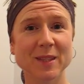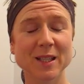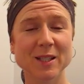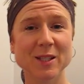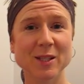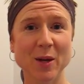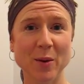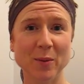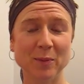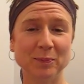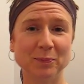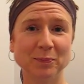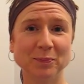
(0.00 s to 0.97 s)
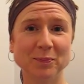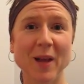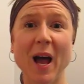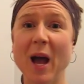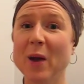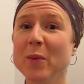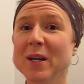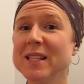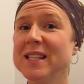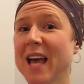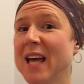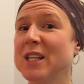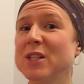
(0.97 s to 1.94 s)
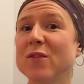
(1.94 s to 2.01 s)
So, I once
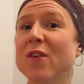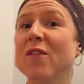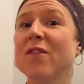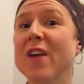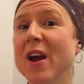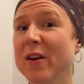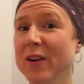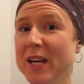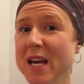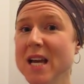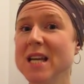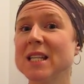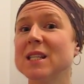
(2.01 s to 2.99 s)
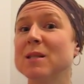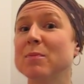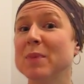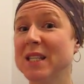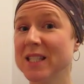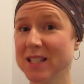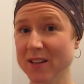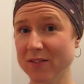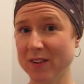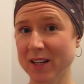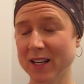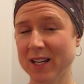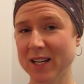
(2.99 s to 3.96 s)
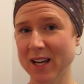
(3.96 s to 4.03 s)
asked for very
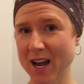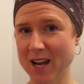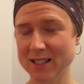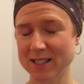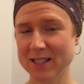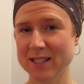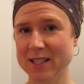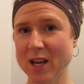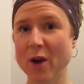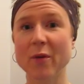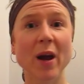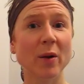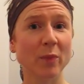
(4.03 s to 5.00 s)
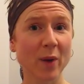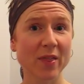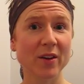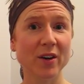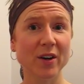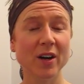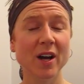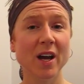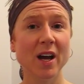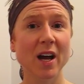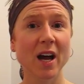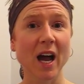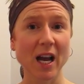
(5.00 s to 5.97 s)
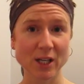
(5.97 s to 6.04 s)
specific guidance around whether
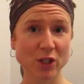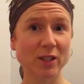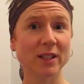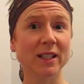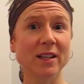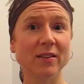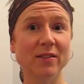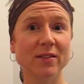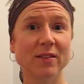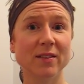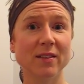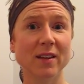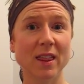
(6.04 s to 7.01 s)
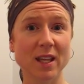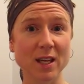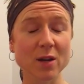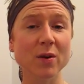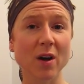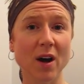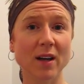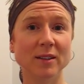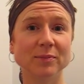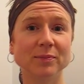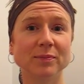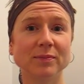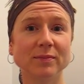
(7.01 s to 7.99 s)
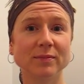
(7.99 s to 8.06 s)
I should leave the Yukon,
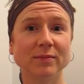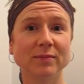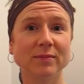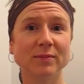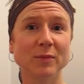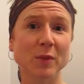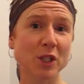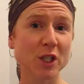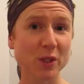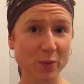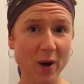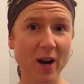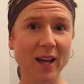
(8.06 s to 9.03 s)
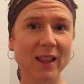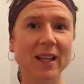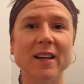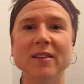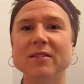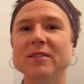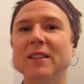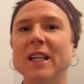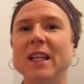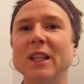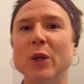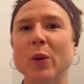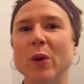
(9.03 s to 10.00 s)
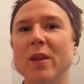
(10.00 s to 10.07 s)
which is where I live in
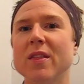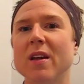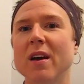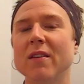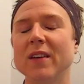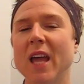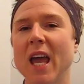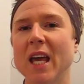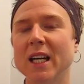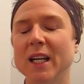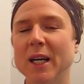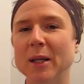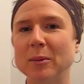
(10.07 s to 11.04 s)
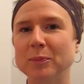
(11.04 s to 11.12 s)
the north of Canada.